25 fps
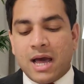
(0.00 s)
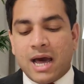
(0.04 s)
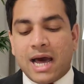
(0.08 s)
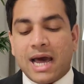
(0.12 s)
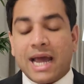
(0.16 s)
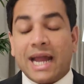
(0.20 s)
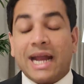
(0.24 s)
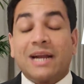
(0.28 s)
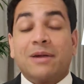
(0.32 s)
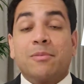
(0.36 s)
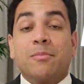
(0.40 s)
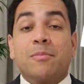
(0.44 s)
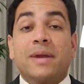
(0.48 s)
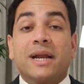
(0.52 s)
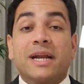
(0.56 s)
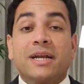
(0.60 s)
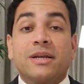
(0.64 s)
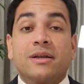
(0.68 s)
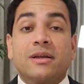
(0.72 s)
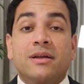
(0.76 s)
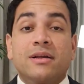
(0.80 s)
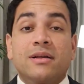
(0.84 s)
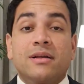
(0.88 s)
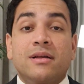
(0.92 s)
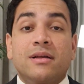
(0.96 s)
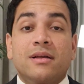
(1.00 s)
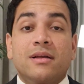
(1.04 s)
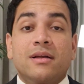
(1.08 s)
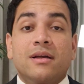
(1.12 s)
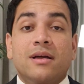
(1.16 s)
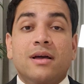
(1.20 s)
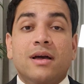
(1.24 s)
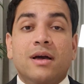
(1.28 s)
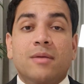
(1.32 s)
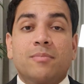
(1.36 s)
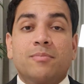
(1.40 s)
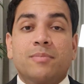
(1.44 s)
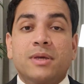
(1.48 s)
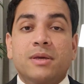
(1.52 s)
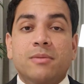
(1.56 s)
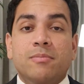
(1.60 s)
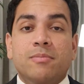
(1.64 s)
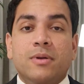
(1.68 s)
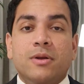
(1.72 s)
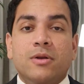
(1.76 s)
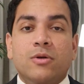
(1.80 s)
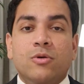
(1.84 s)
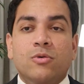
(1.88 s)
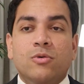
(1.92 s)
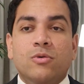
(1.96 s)
I had met
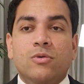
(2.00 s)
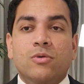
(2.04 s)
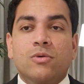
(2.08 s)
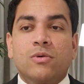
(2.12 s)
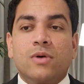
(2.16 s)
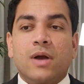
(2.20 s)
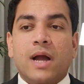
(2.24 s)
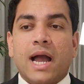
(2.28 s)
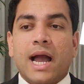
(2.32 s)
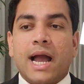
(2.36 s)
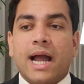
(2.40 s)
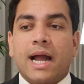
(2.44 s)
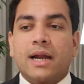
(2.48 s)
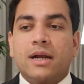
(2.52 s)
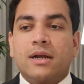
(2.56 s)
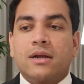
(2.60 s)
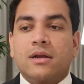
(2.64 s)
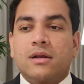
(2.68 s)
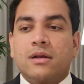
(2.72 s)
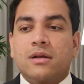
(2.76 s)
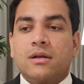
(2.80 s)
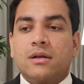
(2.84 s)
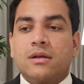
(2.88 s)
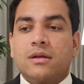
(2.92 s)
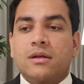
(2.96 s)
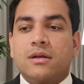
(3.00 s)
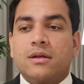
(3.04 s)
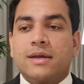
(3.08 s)
people who had